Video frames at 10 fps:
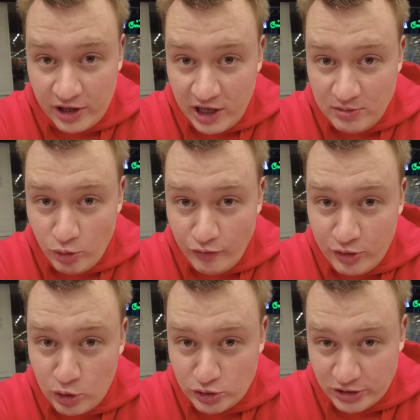game
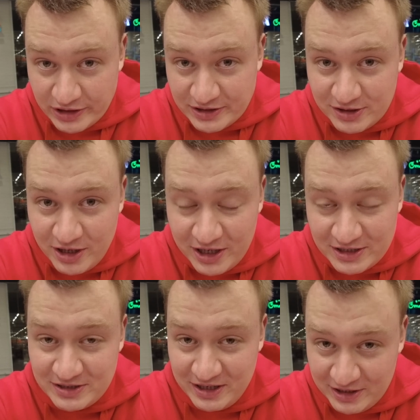of groceries
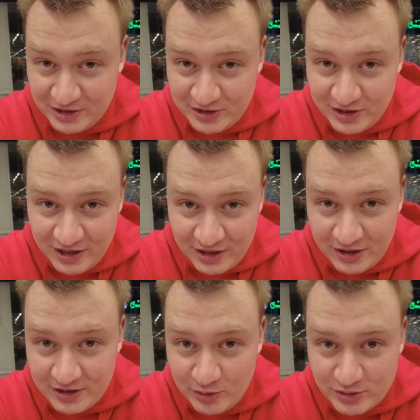has ended,
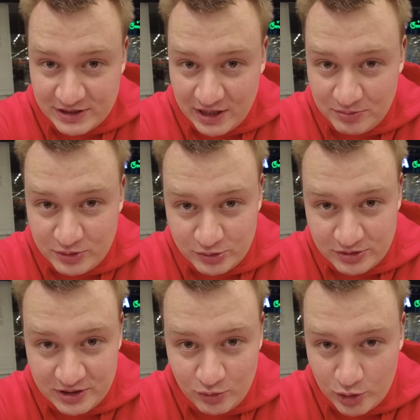and now it's time to
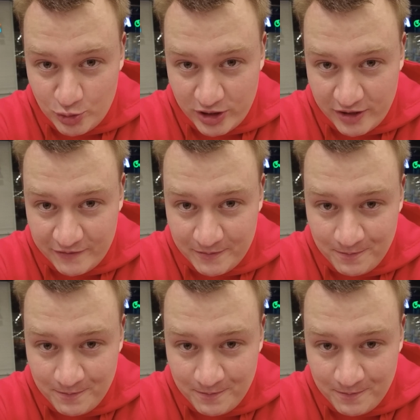see what we have.